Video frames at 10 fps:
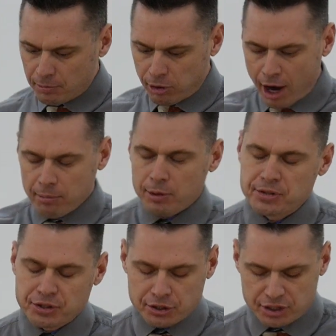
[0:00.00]

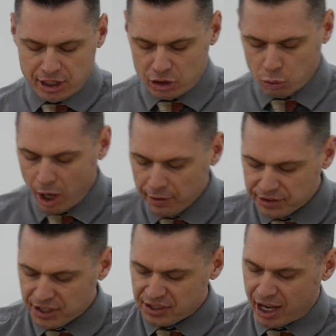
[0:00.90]
Proverbs 13 12
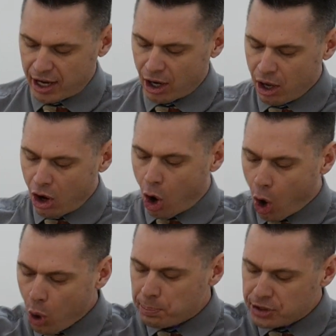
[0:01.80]
says, A
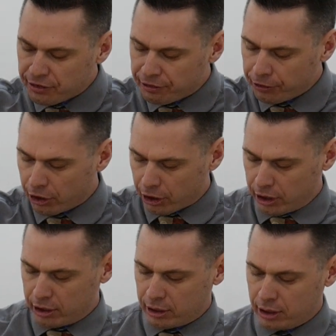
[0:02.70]
hope deferred,